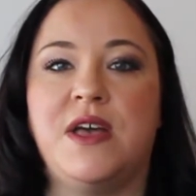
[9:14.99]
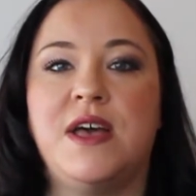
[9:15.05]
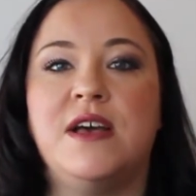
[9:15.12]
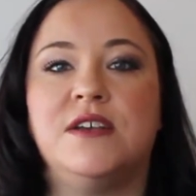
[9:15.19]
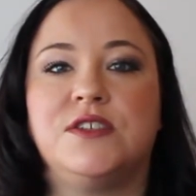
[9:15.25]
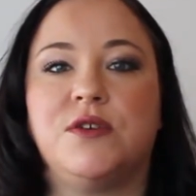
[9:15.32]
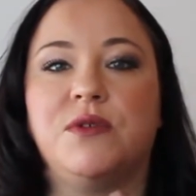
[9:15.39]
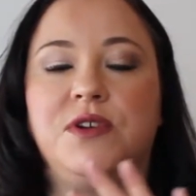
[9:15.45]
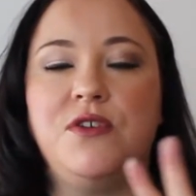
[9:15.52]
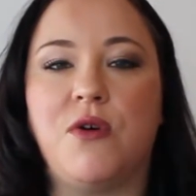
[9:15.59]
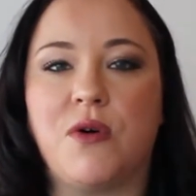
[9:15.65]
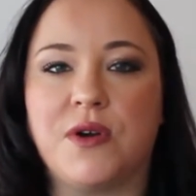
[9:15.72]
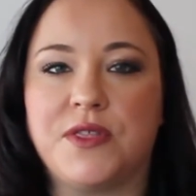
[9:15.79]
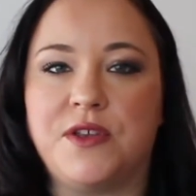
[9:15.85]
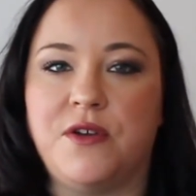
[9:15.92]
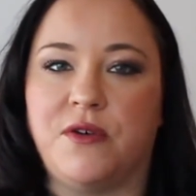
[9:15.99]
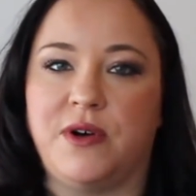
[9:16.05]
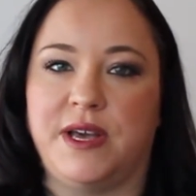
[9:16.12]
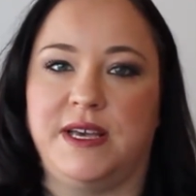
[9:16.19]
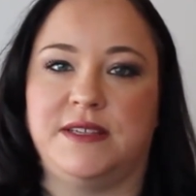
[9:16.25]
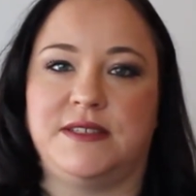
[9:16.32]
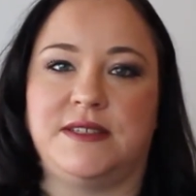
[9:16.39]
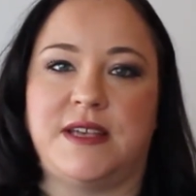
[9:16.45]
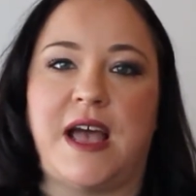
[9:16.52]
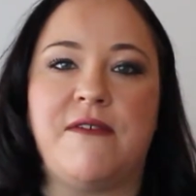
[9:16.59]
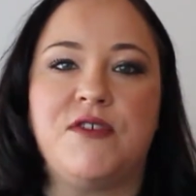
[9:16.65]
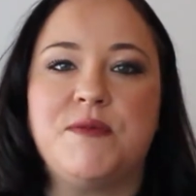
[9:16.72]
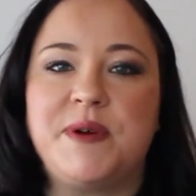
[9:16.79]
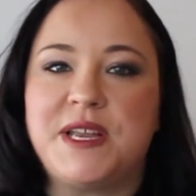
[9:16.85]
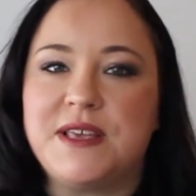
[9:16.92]
So ignore the noise.
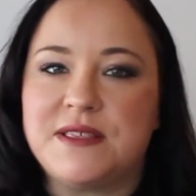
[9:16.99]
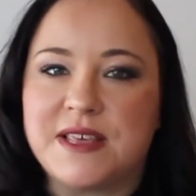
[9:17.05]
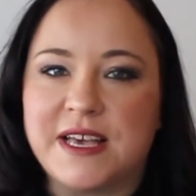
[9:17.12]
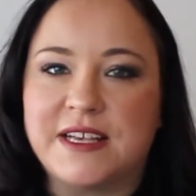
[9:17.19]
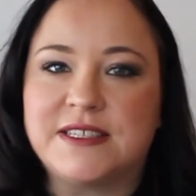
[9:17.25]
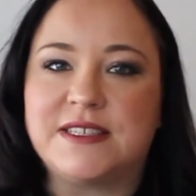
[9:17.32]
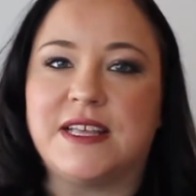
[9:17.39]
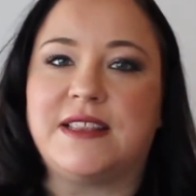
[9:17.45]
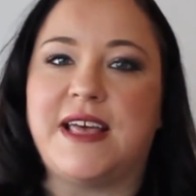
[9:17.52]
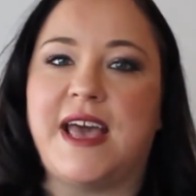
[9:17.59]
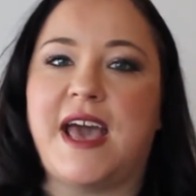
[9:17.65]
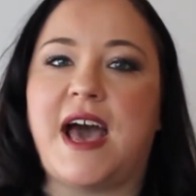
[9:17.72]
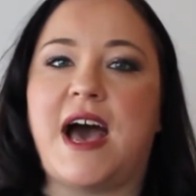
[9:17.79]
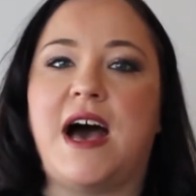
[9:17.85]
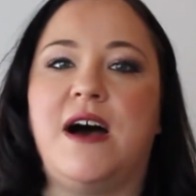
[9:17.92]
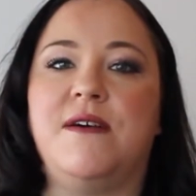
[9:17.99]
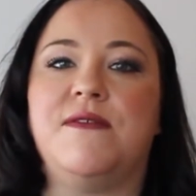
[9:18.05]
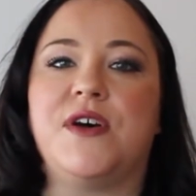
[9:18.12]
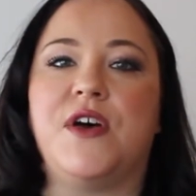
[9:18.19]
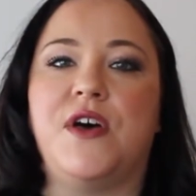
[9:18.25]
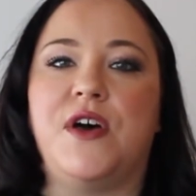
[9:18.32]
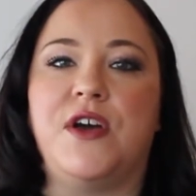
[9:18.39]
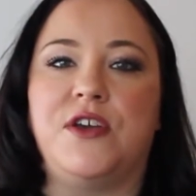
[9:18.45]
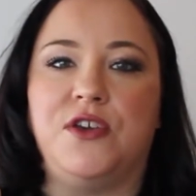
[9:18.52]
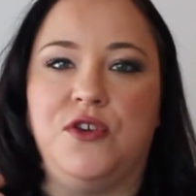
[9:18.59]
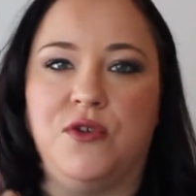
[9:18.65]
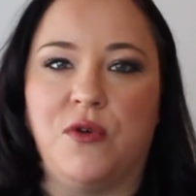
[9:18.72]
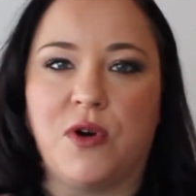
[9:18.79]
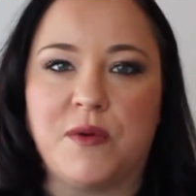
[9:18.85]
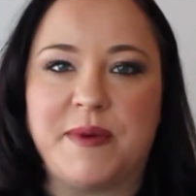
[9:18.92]
Everybody thinks that they have
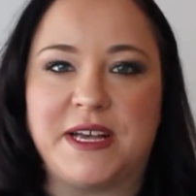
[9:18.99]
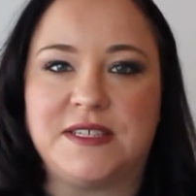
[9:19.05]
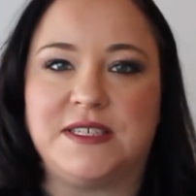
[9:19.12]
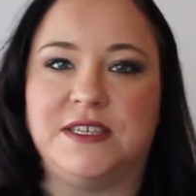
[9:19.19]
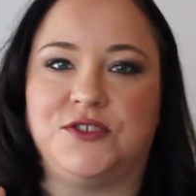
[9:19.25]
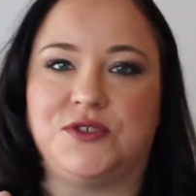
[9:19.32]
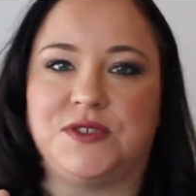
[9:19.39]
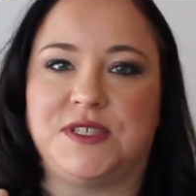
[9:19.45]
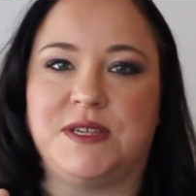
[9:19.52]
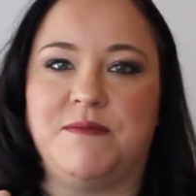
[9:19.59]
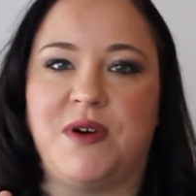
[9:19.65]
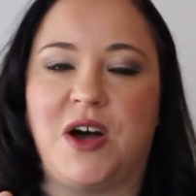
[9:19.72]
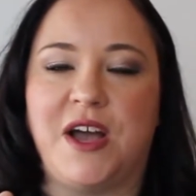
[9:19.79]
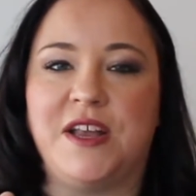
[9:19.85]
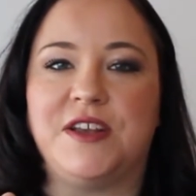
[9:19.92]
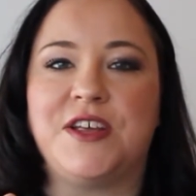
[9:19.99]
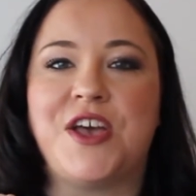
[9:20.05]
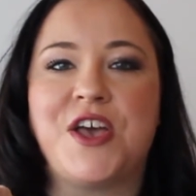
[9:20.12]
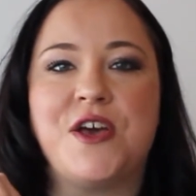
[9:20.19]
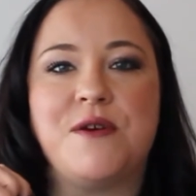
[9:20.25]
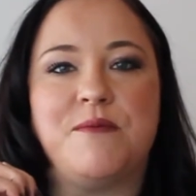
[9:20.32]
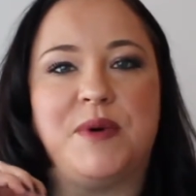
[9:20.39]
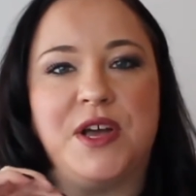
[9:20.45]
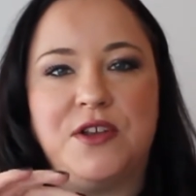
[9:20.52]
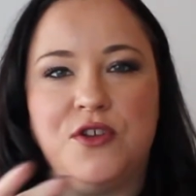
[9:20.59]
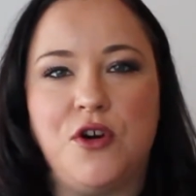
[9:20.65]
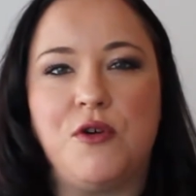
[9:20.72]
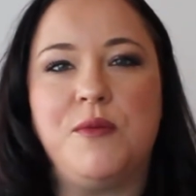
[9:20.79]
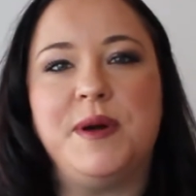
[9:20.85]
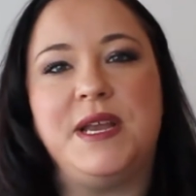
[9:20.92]
your best interest in mind, but
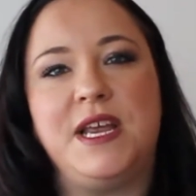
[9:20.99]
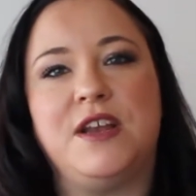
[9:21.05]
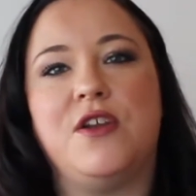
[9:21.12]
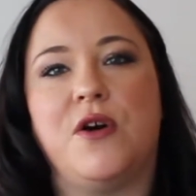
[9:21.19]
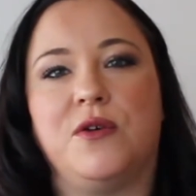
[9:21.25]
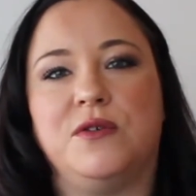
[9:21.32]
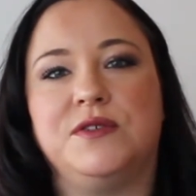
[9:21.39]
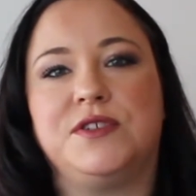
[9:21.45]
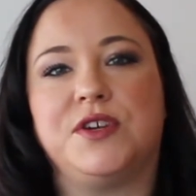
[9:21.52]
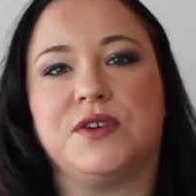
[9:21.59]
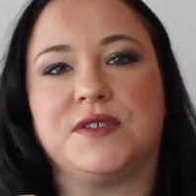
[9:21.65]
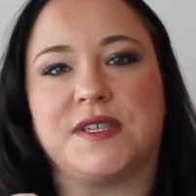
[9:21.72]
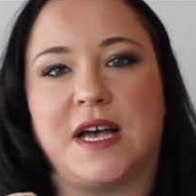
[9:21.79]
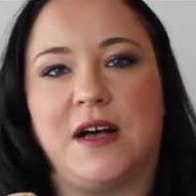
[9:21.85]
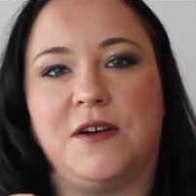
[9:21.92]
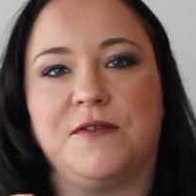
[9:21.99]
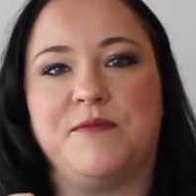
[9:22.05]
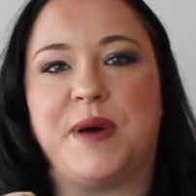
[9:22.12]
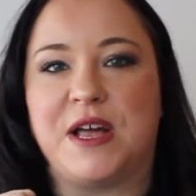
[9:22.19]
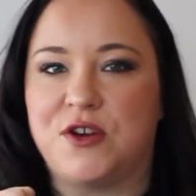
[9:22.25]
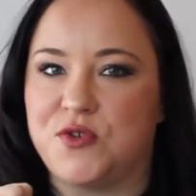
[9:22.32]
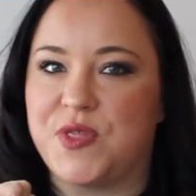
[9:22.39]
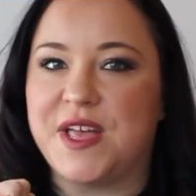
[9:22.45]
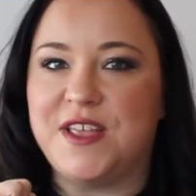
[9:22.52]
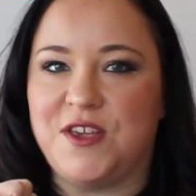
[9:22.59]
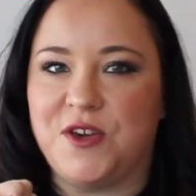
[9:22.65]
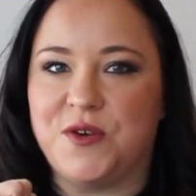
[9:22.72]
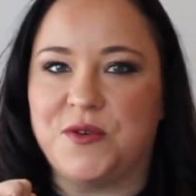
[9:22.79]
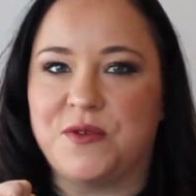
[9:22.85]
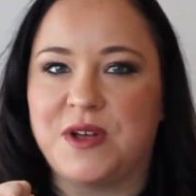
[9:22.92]
nobody knows yourself better than
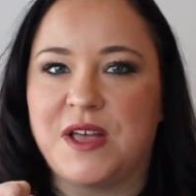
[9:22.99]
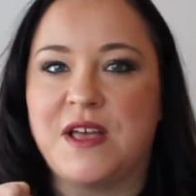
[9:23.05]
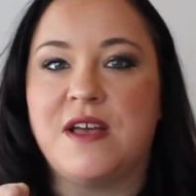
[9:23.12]
you.